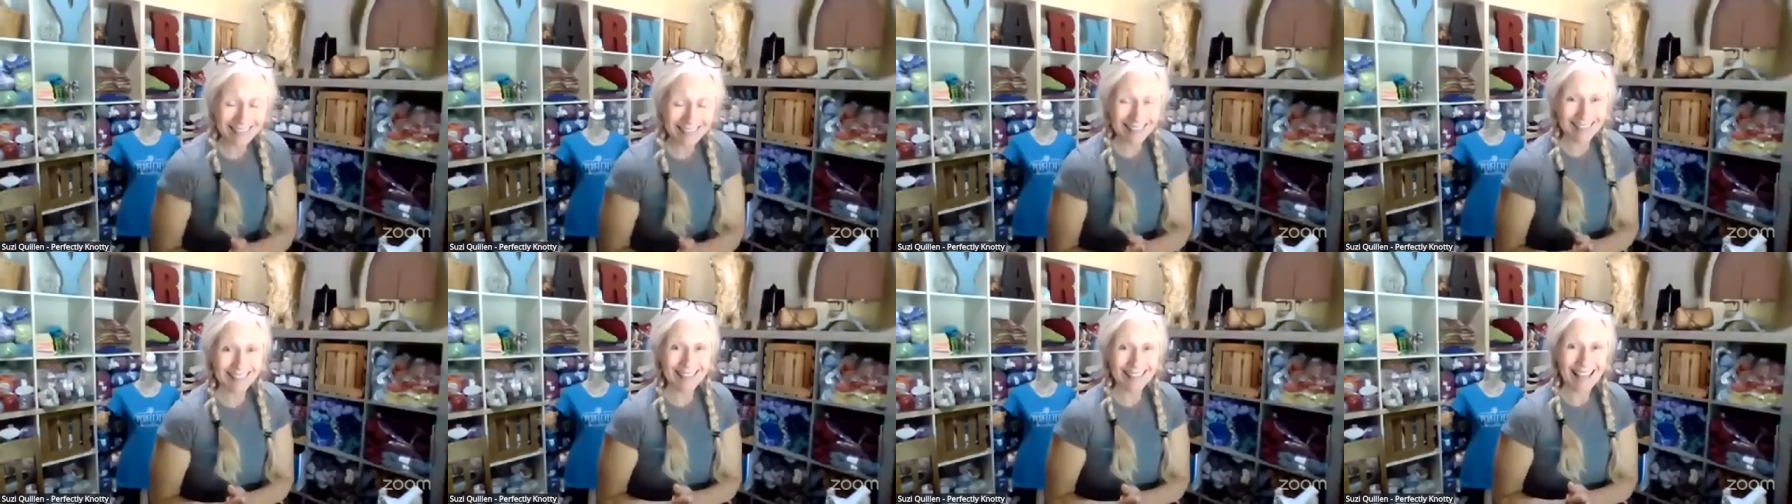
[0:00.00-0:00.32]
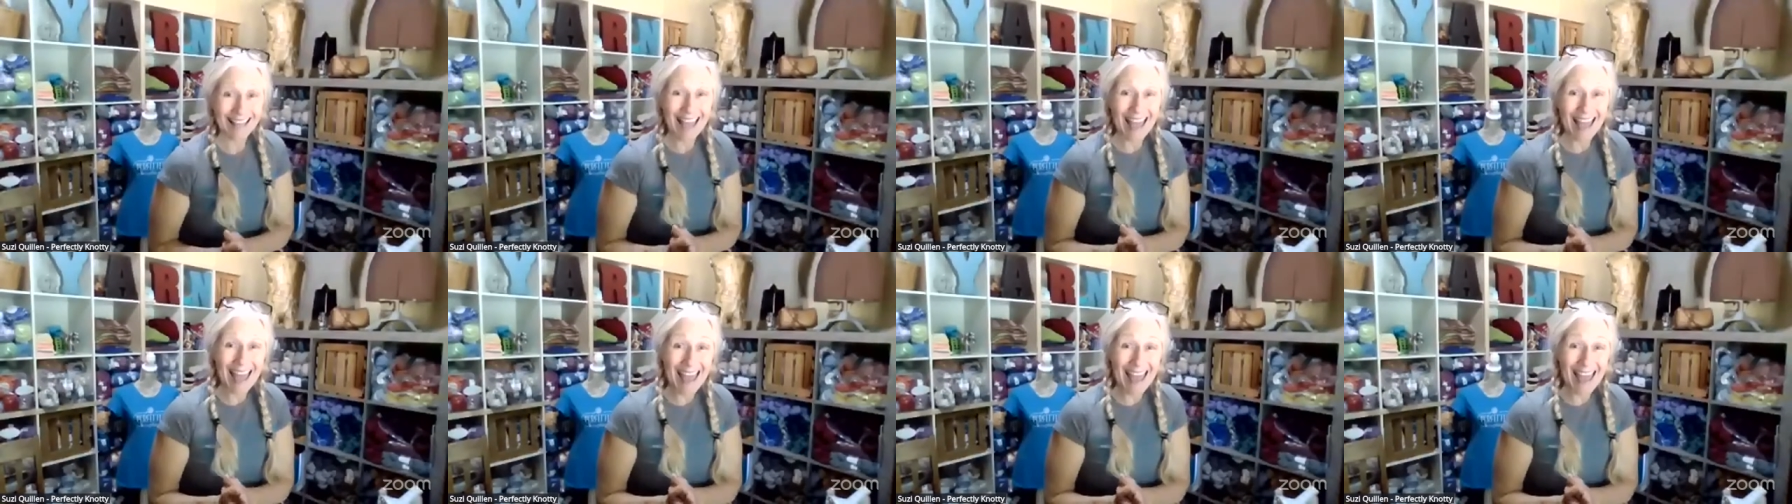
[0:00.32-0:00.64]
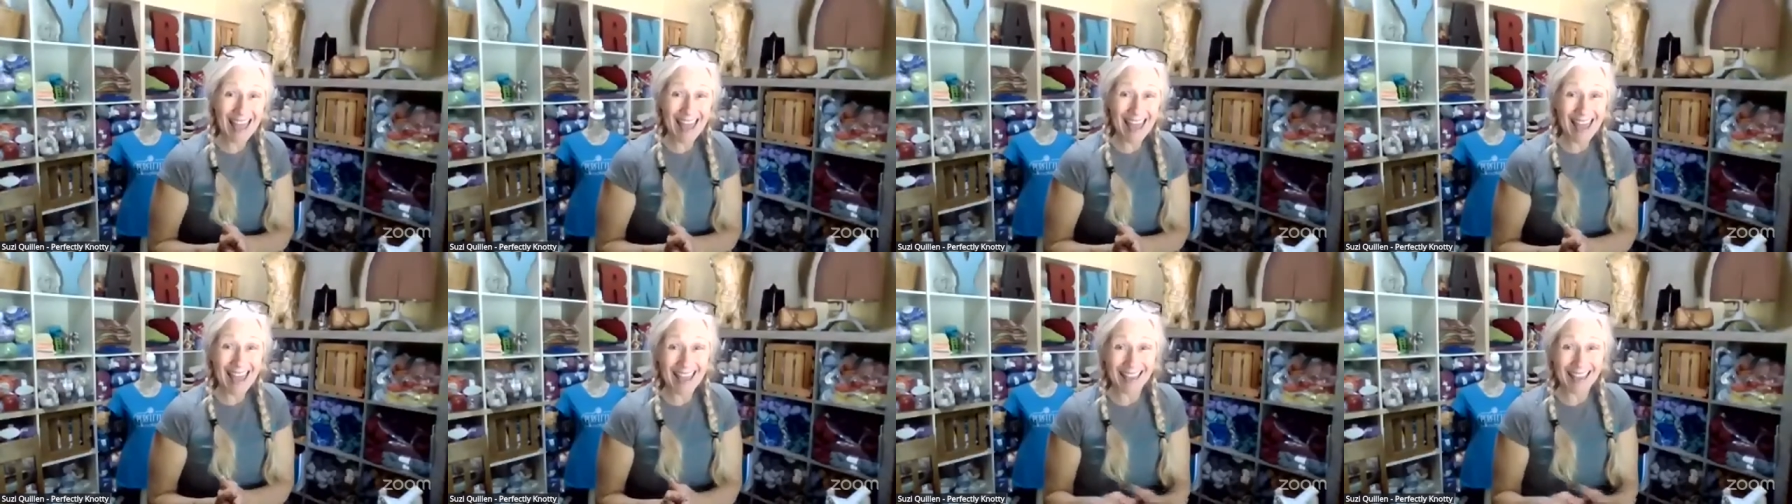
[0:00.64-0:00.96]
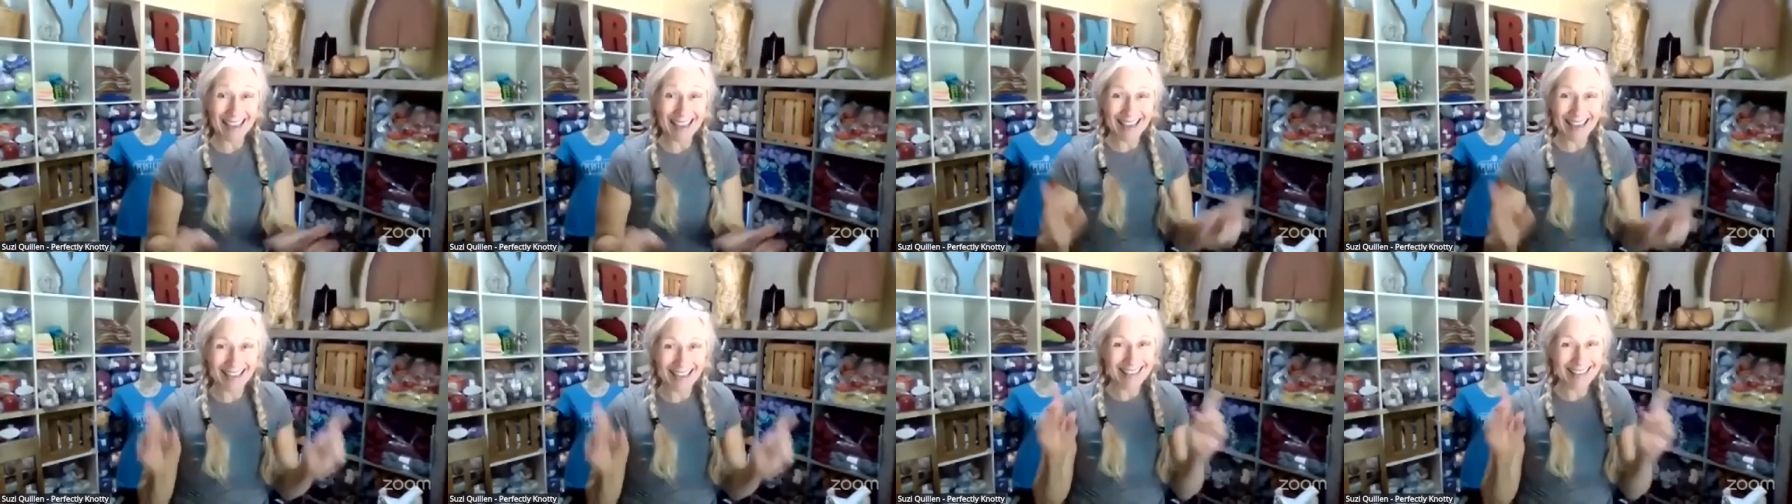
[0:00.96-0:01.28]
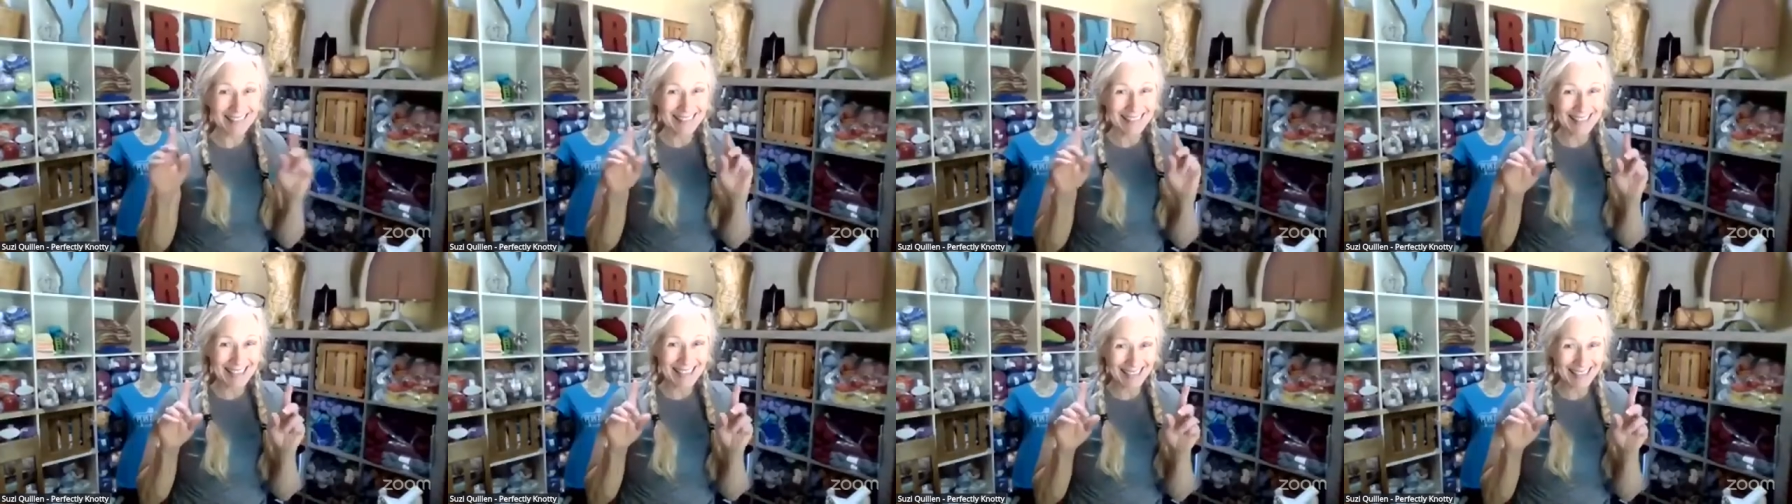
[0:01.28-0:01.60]
hey, I
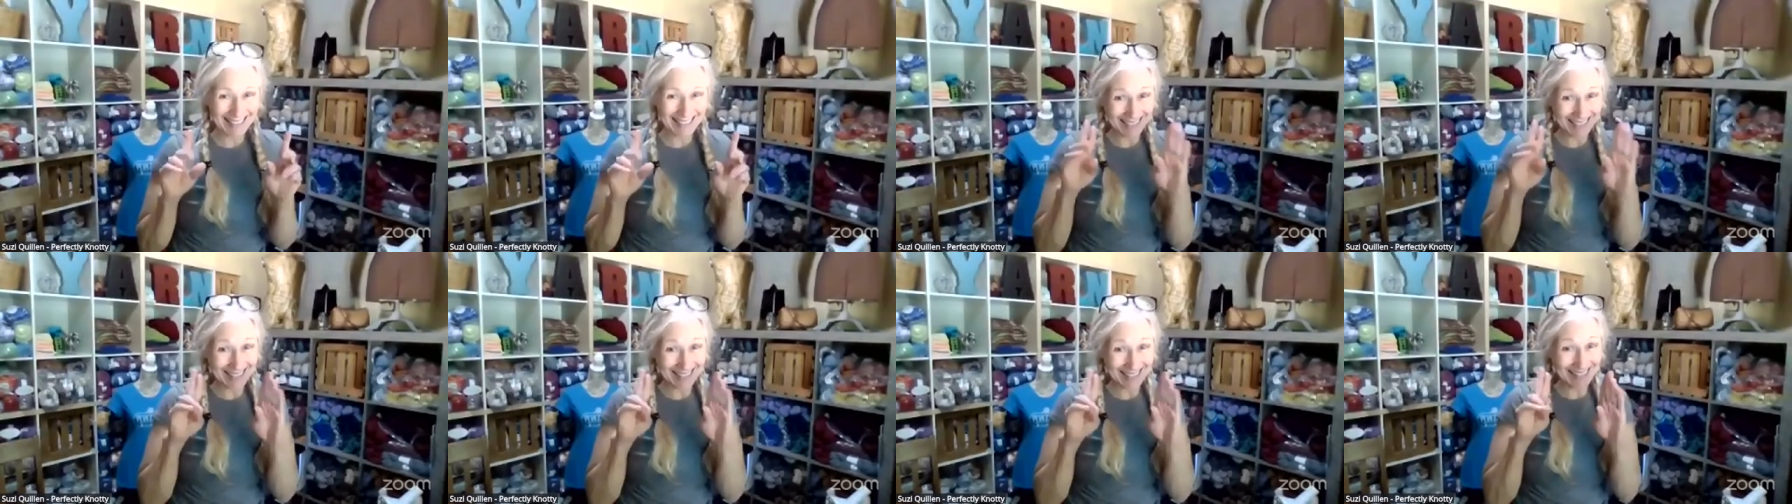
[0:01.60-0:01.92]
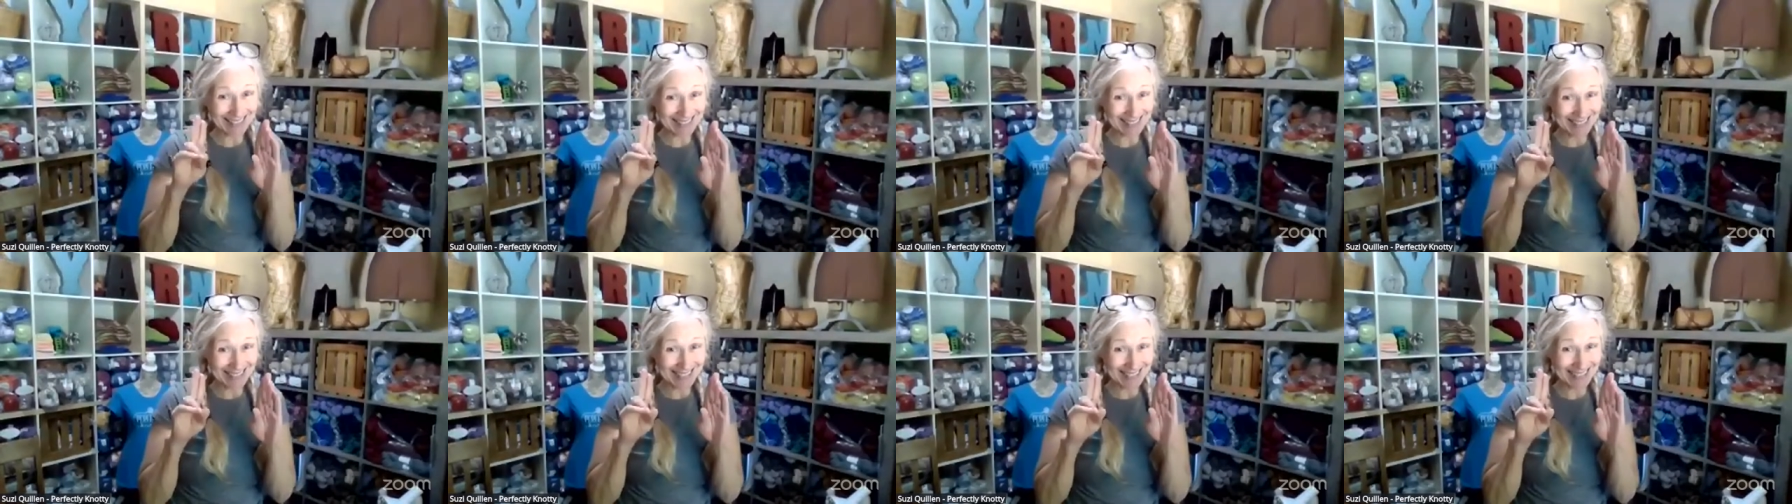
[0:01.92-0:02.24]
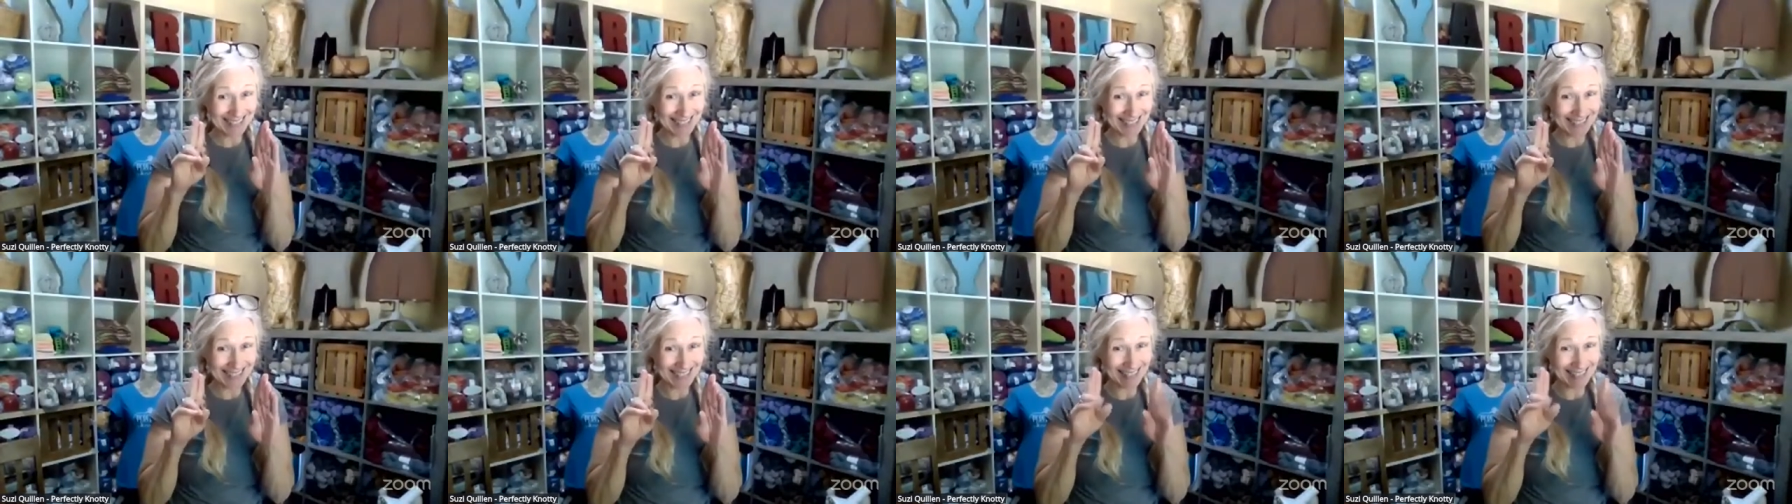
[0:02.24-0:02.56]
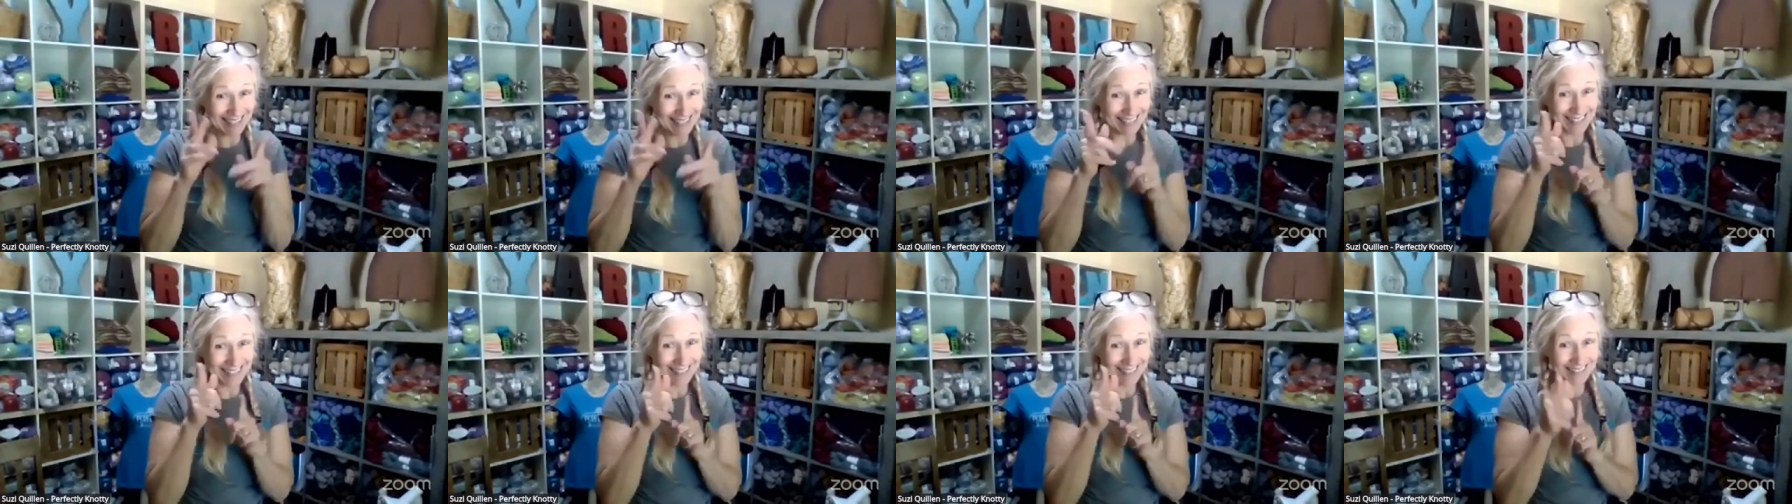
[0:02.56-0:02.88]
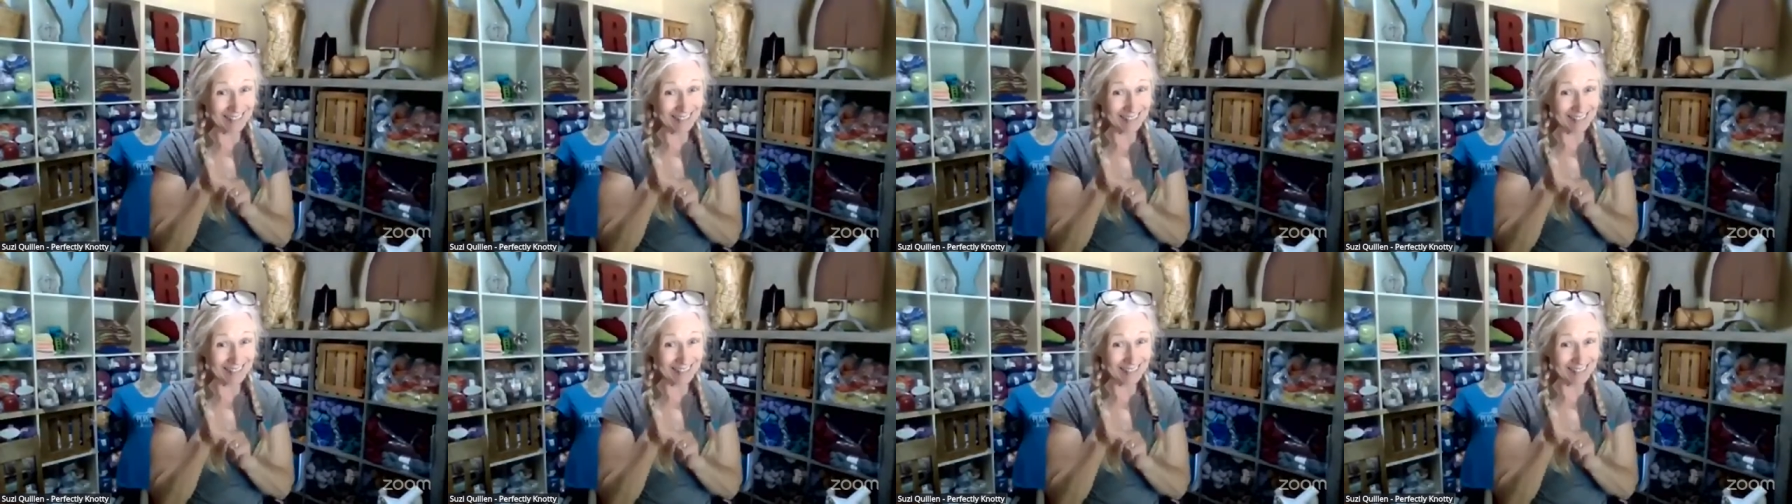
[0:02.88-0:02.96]
think I can see